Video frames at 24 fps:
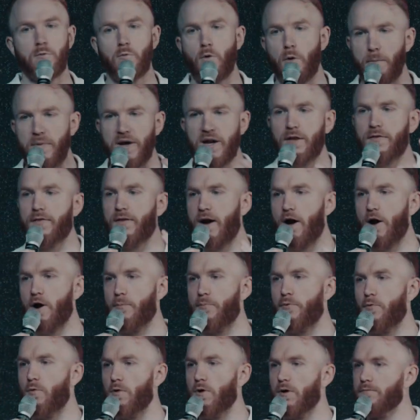We'll meet at the
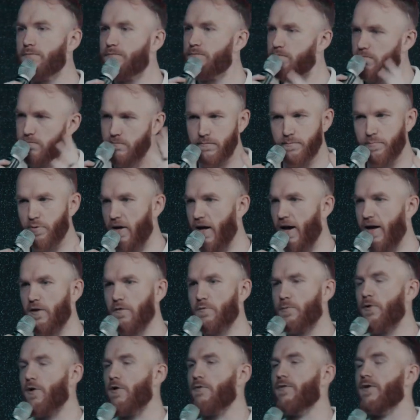airport. Plan is
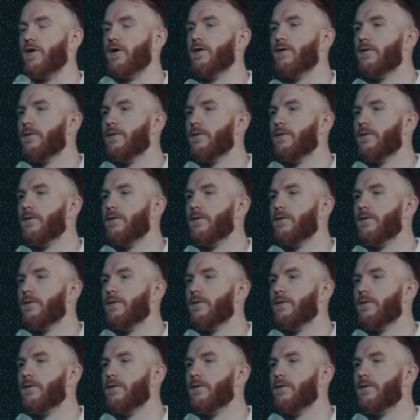perfect.